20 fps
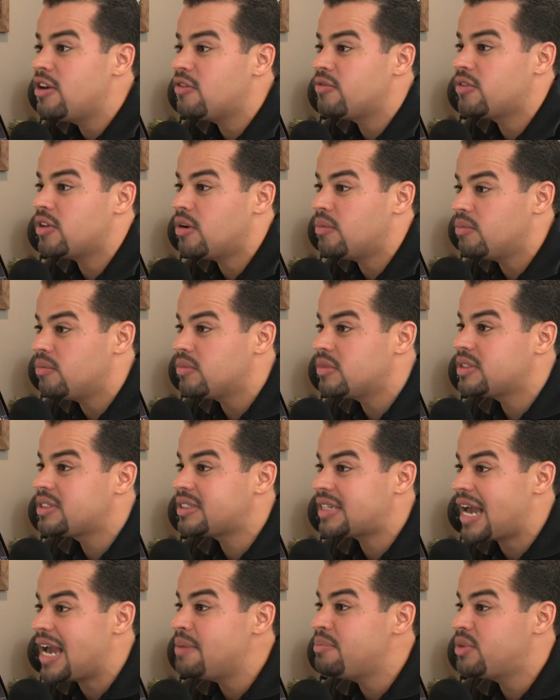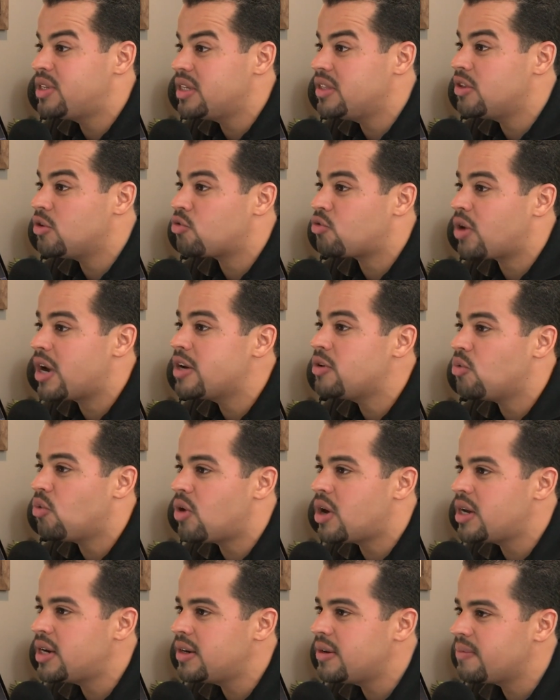of them typed in the right
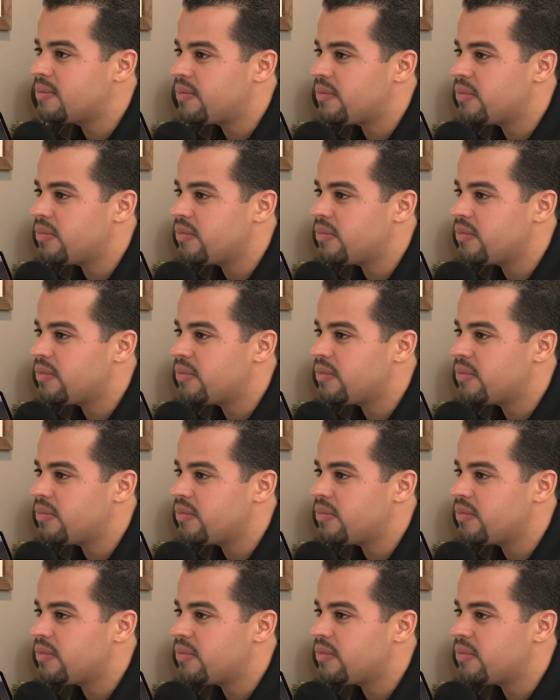one,